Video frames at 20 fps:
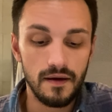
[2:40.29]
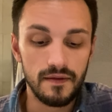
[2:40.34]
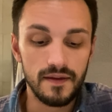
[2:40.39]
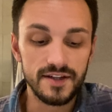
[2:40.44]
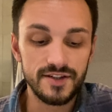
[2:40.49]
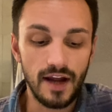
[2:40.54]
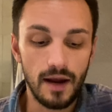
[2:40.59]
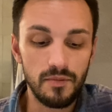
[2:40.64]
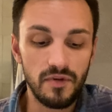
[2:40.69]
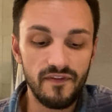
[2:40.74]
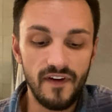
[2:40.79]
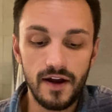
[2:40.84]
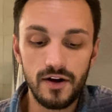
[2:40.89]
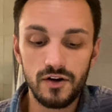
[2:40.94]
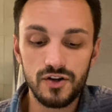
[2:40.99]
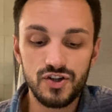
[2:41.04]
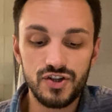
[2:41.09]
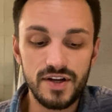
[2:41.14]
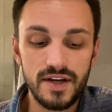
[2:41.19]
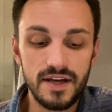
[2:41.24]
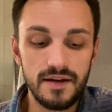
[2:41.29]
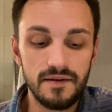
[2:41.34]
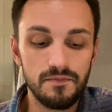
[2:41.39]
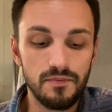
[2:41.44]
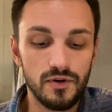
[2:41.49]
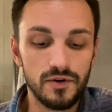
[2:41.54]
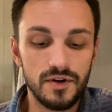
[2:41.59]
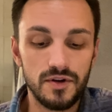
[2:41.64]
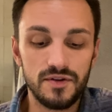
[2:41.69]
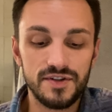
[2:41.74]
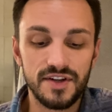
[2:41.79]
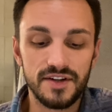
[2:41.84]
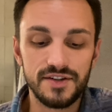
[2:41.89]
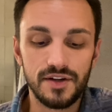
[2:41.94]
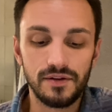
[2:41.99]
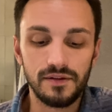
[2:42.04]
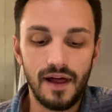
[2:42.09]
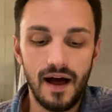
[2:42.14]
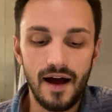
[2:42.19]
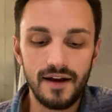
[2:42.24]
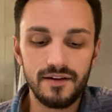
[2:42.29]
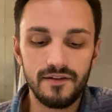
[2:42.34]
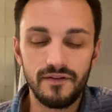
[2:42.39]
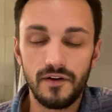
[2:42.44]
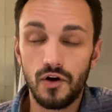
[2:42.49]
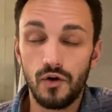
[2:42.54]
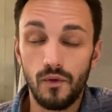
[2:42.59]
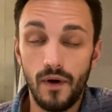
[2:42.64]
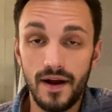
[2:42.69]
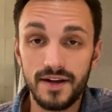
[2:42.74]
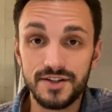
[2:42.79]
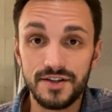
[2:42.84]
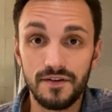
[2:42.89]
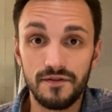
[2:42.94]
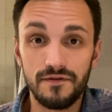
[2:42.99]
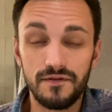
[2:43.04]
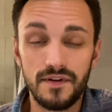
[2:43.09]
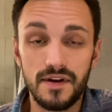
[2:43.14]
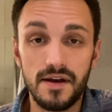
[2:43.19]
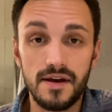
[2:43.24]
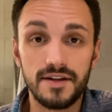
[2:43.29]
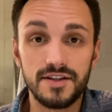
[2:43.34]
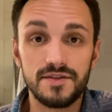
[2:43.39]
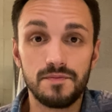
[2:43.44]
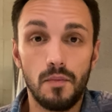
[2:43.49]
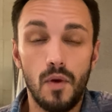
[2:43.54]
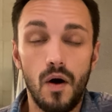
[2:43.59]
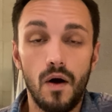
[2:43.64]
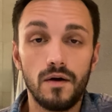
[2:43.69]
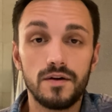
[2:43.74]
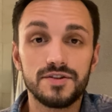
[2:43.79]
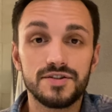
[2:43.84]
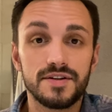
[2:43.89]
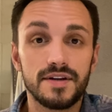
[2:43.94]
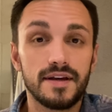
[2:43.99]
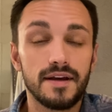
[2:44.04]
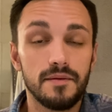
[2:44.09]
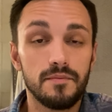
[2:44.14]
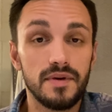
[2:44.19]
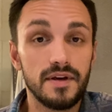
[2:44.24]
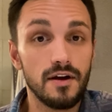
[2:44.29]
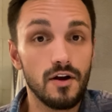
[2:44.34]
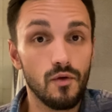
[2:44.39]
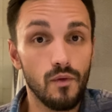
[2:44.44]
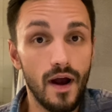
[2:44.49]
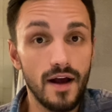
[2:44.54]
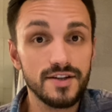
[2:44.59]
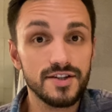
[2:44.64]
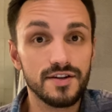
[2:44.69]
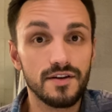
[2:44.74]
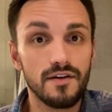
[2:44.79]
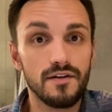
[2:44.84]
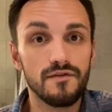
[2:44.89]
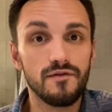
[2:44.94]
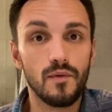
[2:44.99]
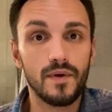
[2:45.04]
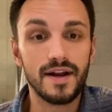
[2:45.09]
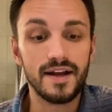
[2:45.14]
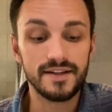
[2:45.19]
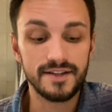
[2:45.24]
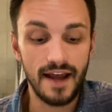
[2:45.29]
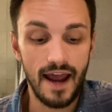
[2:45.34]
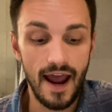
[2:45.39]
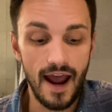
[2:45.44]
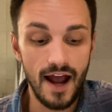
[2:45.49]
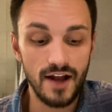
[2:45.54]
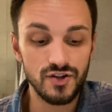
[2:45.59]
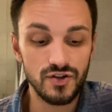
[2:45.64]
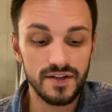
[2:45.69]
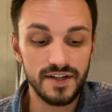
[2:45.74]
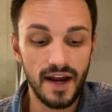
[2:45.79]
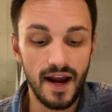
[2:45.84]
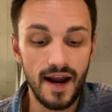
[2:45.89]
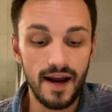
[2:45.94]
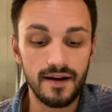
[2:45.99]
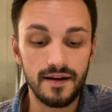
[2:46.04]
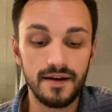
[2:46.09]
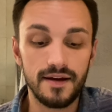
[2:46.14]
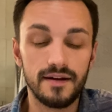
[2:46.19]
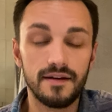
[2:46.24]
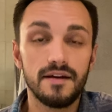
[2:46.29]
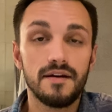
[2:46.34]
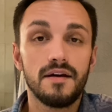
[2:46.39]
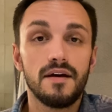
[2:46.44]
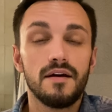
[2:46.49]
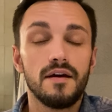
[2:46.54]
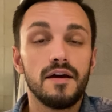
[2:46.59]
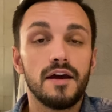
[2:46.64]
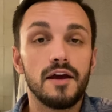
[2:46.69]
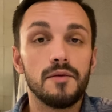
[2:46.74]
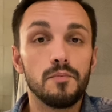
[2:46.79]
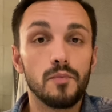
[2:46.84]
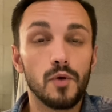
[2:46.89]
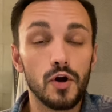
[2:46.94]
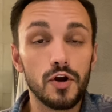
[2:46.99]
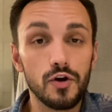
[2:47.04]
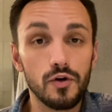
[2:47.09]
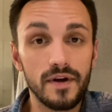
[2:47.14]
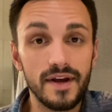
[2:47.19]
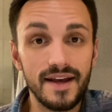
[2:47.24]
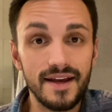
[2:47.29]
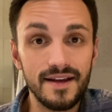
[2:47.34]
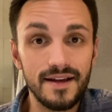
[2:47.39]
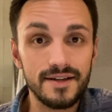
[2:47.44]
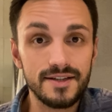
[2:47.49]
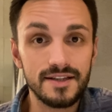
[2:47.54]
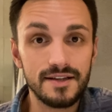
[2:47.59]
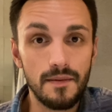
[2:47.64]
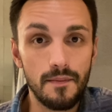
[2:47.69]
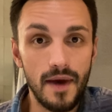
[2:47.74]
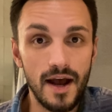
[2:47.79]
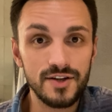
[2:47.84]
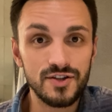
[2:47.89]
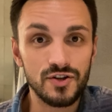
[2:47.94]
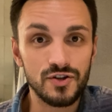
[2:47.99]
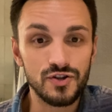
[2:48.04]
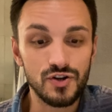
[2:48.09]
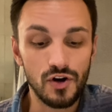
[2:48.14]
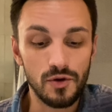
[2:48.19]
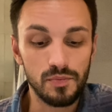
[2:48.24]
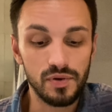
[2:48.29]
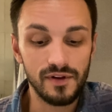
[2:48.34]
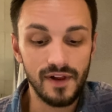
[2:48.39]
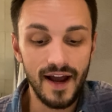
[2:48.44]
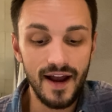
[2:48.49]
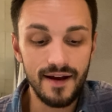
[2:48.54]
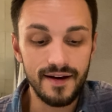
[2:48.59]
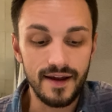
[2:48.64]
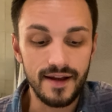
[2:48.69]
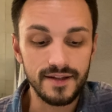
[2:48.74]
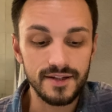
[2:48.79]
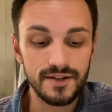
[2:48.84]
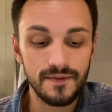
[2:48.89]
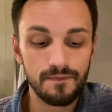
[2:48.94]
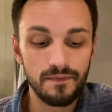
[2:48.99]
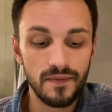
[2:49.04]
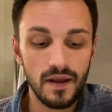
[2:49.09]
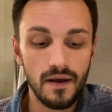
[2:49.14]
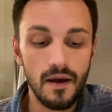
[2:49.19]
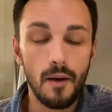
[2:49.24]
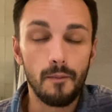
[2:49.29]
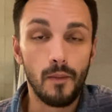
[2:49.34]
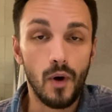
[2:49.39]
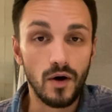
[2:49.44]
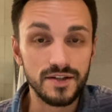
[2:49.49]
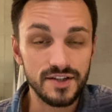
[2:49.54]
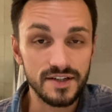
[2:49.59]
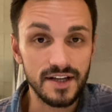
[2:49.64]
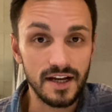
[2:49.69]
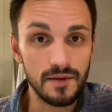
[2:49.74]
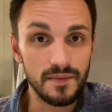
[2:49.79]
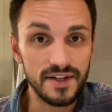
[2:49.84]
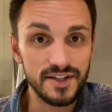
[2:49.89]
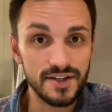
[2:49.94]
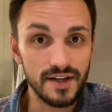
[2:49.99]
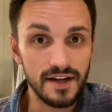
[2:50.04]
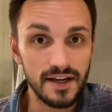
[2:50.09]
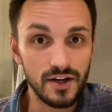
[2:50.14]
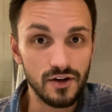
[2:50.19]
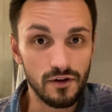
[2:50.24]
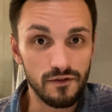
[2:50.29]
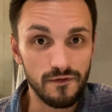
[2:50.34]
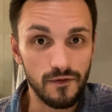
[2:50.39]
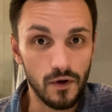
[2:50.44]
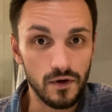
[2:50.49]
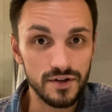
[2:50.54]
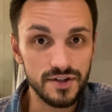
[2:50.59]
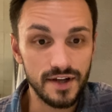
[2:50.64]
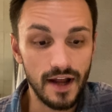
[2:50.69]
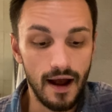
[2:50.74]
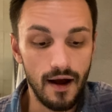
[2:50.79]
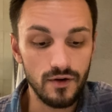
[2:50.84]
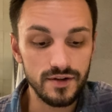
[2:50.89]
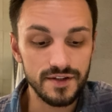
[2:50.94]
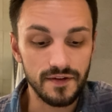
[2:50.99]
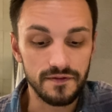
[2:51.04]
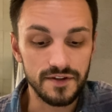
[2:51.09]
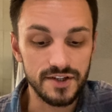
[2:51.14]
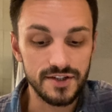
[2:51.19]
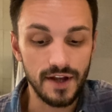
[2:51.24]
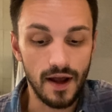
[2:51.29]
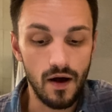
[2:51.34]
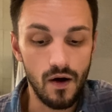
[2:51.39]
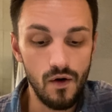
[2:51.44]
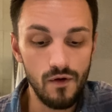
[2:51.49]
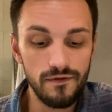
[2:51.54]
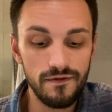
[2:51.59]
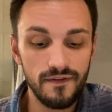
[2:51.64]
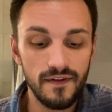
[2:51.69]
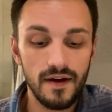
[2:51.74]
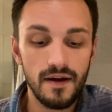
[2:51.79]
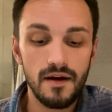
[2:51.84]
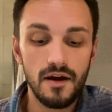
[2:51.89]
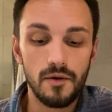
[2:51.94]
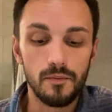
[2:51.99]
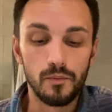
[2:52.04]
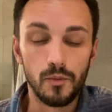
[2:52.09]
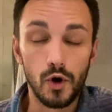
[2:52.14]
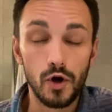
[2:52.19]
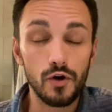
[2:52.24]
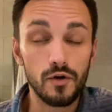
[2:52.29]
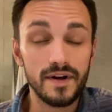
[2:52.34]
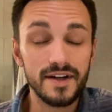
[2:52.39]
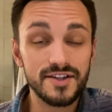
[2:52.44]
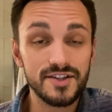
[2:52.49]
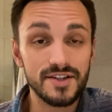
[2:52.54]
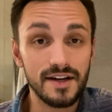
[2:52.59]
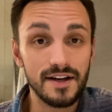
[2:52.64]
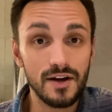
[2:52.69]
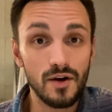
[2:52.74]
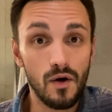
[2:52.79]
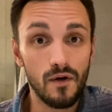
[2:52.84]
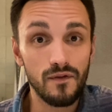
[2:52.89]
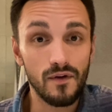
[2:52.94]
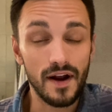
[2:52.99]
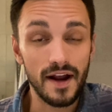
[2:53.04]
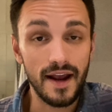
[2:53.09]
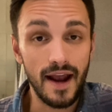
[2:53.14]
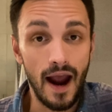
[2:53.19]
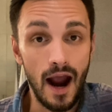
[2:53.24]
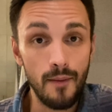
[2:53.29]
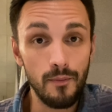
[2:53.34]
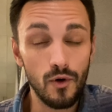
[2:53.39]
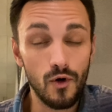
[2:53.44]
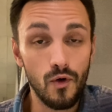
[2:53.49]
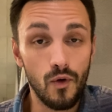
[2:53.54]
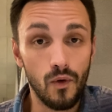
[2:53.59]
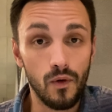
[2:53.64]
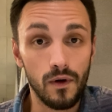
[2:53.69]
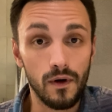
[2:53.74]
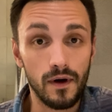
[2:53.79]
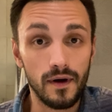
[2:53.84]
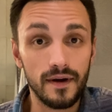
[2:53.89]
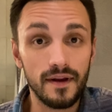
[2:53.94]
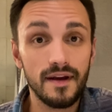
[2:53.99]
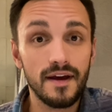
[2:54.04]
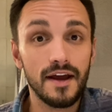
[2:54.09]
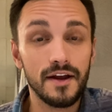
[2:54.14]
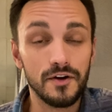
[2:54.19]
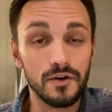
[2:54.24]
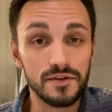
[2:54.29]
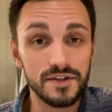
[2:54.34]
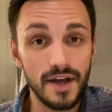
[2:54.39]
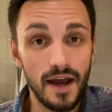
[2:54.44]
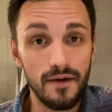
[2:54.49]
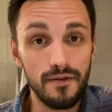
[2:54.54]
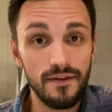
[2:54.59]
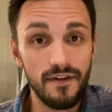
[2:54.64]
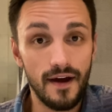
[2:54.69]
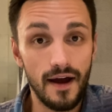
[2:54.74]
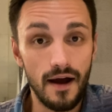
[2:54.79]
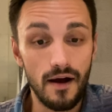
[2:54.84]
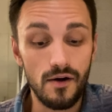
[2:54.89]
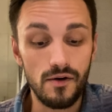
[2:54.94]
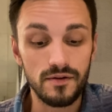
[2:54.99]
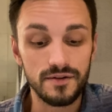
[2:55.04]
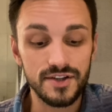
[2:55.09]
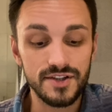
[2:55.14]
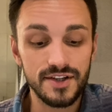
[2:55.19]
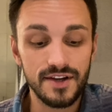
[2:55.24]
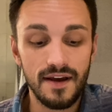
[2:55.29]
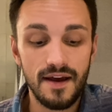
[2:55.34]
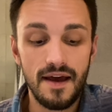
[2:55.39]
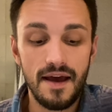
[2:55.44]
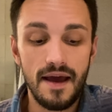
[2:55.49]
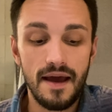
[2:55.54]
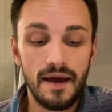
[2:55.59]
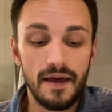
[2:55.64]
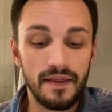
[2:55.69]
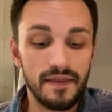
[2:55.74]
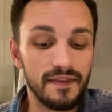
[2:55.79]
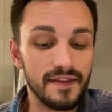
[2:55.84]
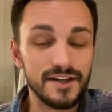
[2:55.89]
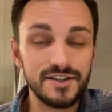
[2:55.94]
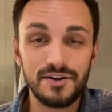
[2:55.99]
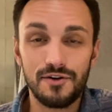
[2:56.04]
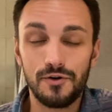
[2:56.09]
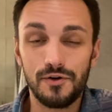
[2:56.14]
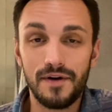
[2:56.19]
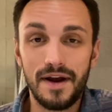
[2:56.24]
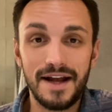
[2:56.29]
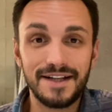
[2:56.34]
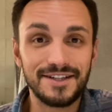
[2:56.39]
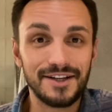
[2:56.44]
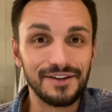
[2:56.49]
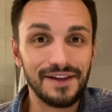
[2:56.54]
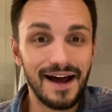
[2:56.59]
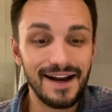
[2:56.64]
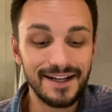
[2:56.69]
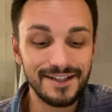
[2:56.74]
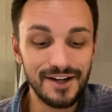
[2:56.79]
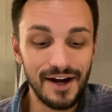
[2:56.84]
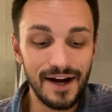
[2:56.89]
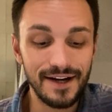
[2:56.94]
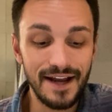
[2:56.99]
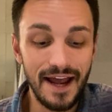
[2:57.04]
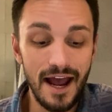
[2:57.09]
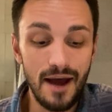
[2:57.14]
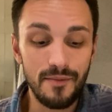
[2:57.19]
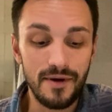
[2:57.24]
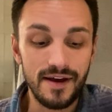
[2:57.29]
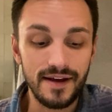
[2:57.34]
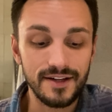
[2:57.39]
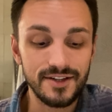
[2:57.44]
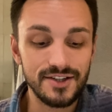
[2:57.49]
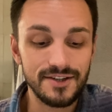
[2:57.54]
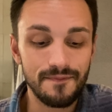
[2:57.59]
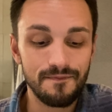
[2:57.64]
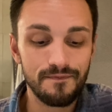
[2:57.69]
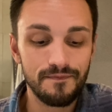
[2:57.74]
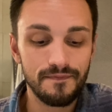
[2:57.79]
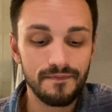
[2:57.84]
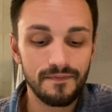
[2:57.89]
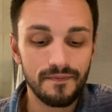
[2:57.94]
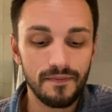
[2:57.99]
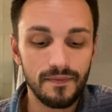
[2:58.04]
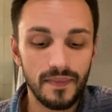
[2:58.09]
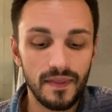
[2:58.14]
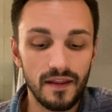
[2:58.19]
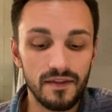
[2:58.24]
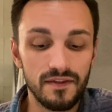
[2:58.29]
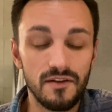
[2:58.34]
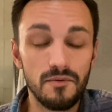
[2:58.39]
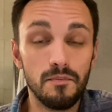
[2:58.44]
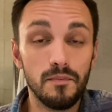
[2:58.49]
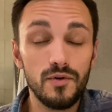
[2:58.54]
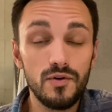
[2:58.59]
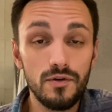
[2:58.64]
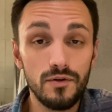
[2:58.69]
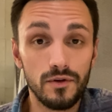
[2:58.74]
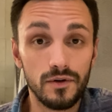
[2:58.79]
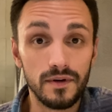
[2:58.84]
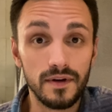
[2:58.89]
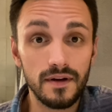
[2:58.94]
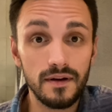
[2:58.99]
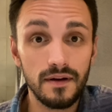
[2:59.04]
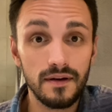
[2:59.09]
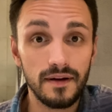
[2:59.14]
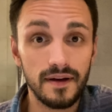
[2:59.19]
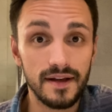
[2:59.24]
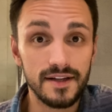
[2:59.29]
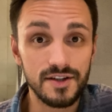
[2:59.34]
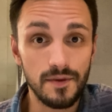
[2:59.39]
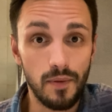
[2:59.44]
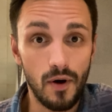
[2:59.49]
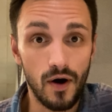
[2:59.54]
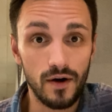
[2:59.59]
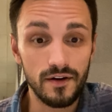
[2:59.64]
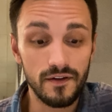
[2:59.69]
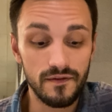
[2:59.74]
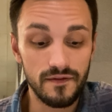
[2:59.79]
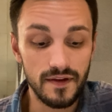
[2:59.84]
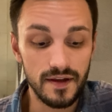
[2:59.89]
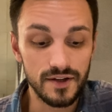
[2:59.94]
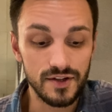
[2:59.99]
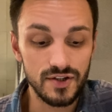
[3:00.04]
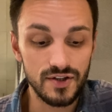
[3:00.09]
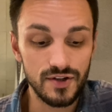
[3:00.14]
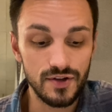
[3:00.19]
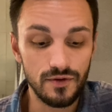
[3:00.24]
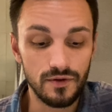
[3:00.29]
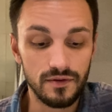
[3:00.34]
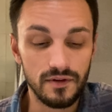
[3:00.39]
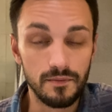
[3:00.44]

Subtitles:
This type of energy produces a lot of aggressiveness. Mars can be aggressive when it's agitated, and Mercury is the messenger planet. Mars is going to be sitting in your first house of self. Mercury is sitting over in Capricorn, your 10th house, and this creates a lot of dynamics. The moon is a part of this too.